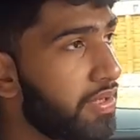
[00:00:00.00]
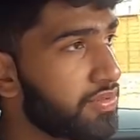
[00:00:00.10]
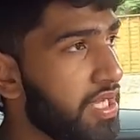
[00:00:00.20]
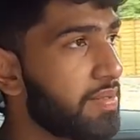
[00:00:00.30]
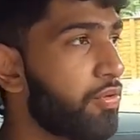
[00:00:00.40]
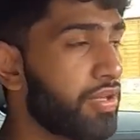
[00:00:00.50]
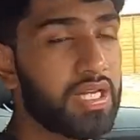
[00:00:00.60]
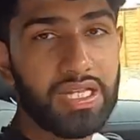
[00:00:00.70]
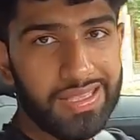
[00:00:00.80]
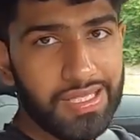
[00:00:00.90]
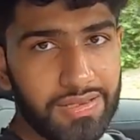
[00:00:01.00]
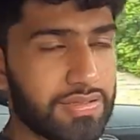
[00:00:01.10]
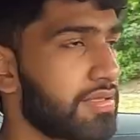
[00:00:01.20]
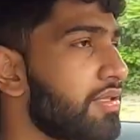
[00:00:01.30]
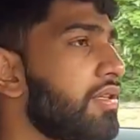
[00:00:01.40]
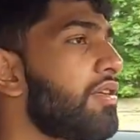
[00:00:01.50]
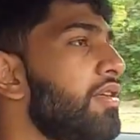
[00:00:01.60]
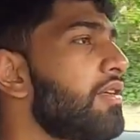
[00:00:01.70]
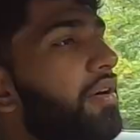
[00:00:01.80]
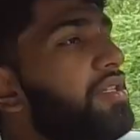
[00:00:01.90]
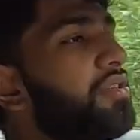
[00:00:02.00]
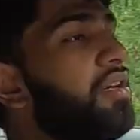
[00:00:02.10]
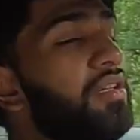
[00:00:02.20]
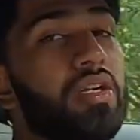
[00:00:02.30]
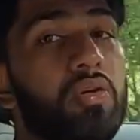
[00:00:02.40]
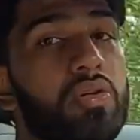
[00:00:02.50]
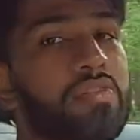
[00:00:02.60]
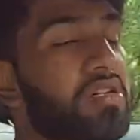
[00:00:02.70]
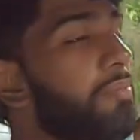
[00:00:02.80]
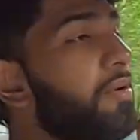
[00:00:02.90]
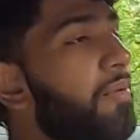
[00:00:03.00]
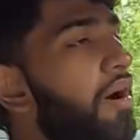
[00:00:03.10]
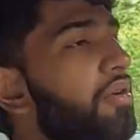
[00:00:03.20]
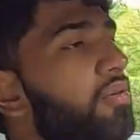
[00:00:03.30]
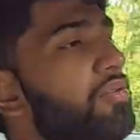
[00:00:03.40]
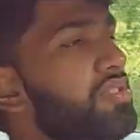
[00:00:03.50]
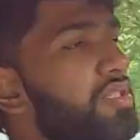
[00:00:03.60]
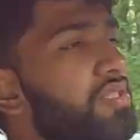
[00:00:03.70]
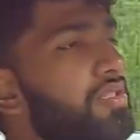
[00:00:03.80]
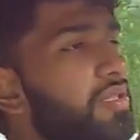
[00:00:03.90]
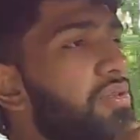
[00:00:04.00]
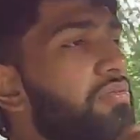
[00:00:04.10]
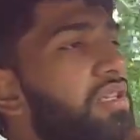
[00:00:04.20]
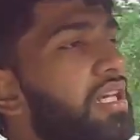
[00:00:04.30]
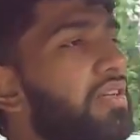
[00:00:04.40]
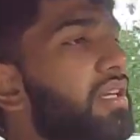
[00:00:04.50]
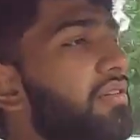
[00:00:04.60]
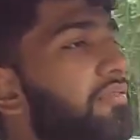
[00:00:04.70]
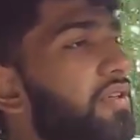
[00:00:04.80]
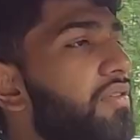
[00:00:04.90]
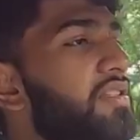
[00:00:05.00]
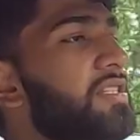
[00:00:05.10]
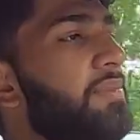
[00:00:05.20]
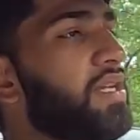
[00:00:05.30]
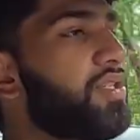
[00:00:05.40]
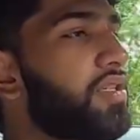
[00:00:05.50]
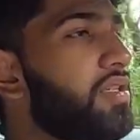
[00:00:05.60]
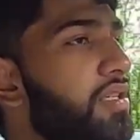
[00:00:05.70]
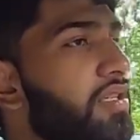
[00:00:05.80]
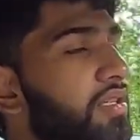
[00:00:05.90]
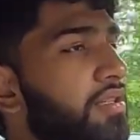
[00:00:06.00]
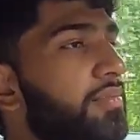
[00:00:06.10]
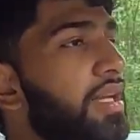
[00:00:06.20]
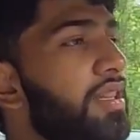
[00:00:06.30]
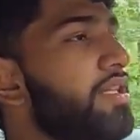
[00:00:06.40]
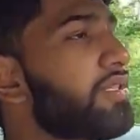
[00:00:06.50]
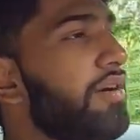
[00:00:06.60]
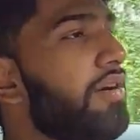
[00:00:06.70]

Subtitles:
the outside more than anything else. All right, so currently going over a couple of potholes just to really get a feel of the suspension in this